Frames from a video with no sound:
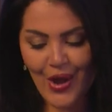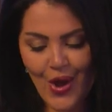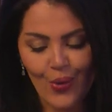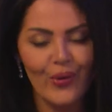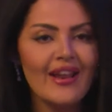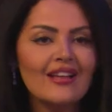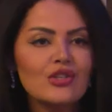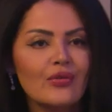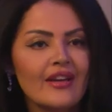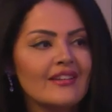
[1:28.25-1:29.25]
When
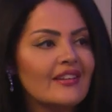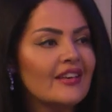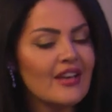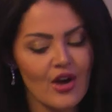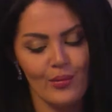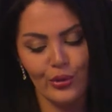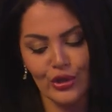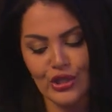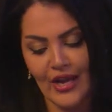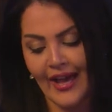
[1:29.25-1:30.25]
entering the
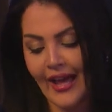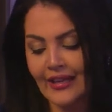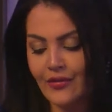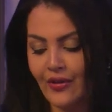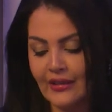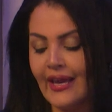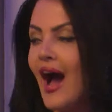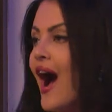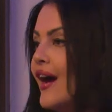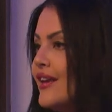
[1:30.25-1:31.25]
Burj Khalifa, the
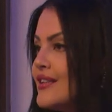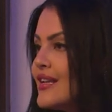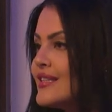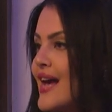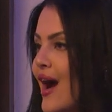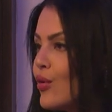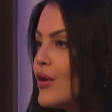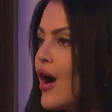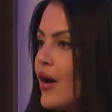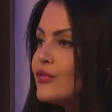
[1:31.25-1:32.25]
highest tower
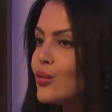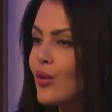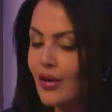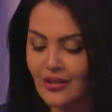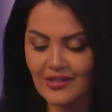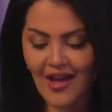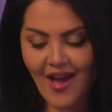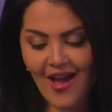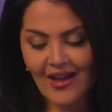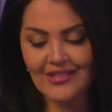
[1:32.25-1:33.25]
of the world,
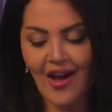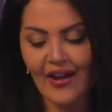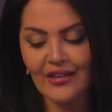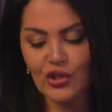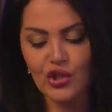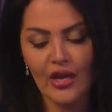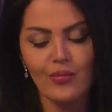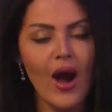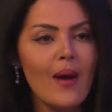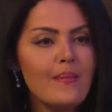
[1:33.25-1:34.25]
His Highness Sheikh
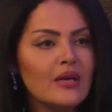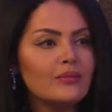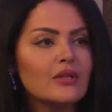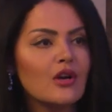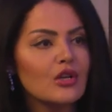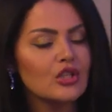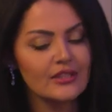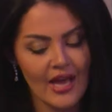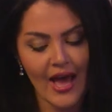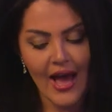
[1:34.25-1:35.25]
Mohammed bin Rashid
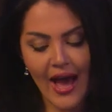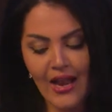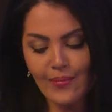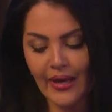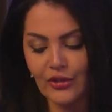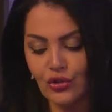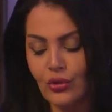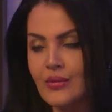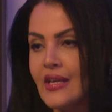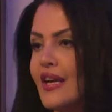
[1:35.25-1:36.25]
Al
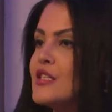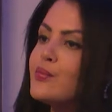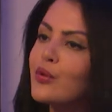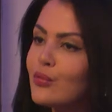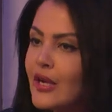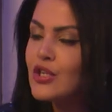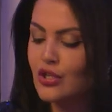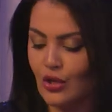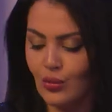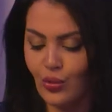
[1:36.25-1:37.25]
Maktoum's
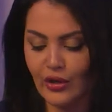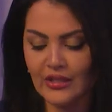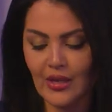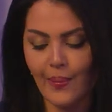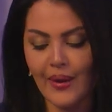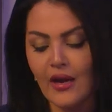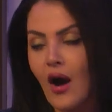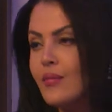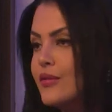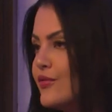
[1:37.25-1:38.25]
inspirational words
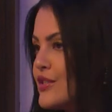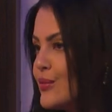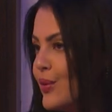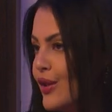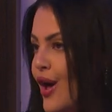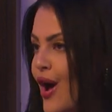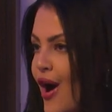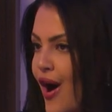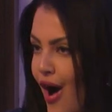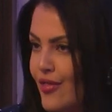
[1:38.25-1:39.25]
become visible
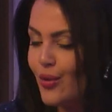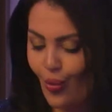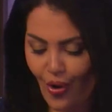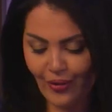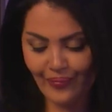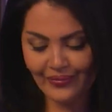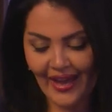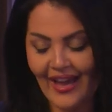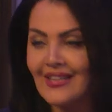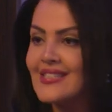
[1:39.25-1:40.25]
on the wall,
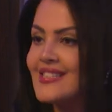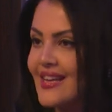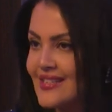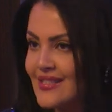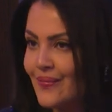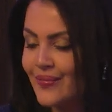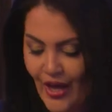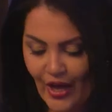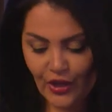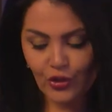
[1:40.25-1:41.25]
and it says,
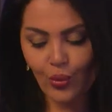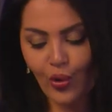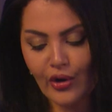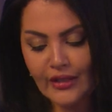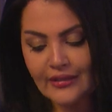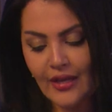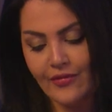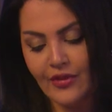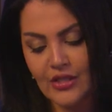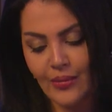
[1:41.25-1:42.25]
"The word
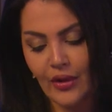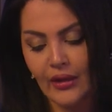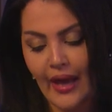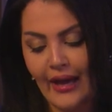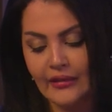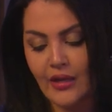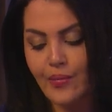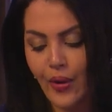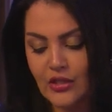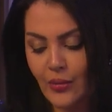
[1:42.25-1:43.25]
invisible and
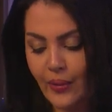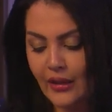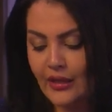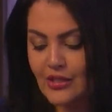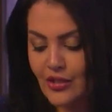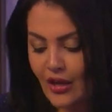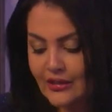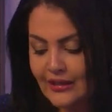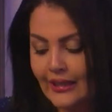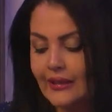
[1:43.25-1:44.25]
impossible is
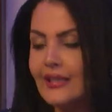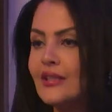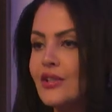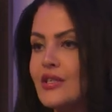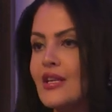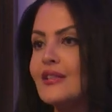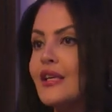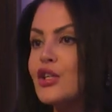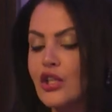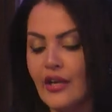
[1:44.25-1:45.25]
not in leaders'
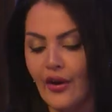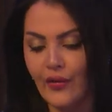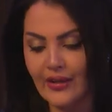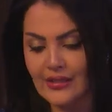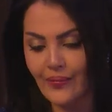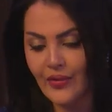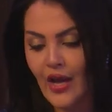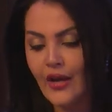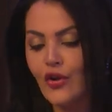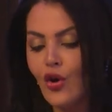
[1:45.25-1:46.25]
dictionaries.
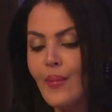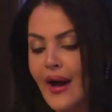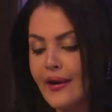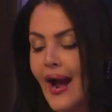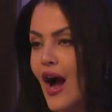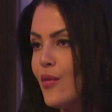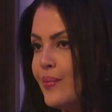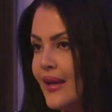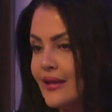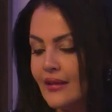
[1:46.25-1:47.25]
No matter how
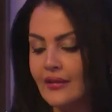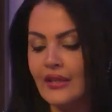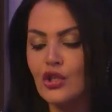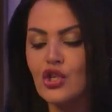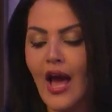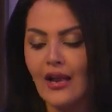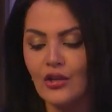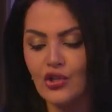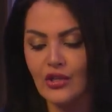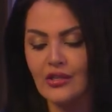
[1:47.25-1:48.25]
big the
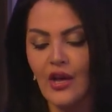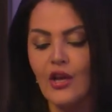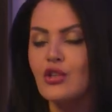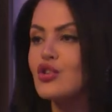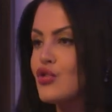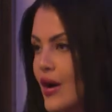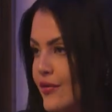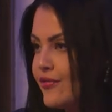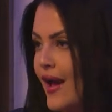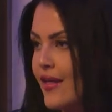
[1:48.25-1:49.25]
challenges, strong
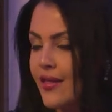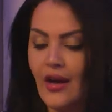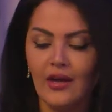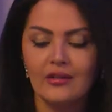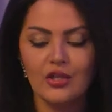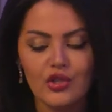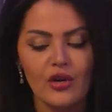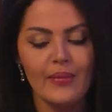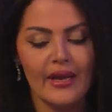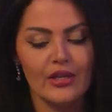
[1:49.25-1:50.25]
faith,
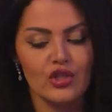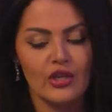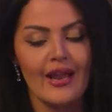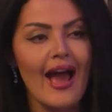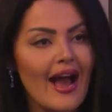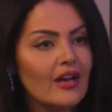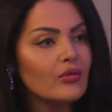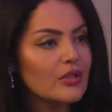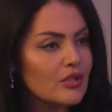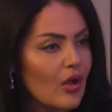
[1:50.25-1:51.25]
determination, and
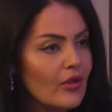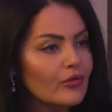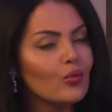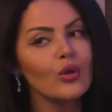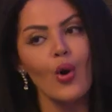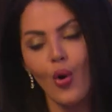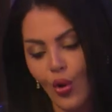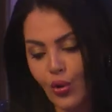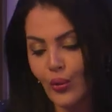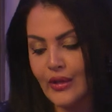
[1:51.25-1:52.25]
resolve will
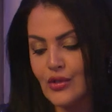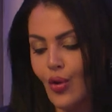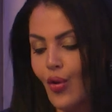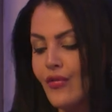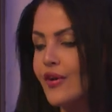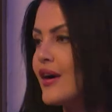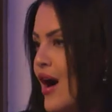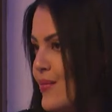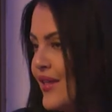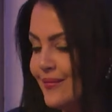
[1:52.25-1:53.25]
always
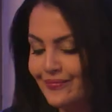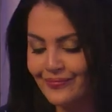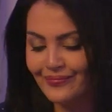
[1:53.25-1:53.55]
overcome them."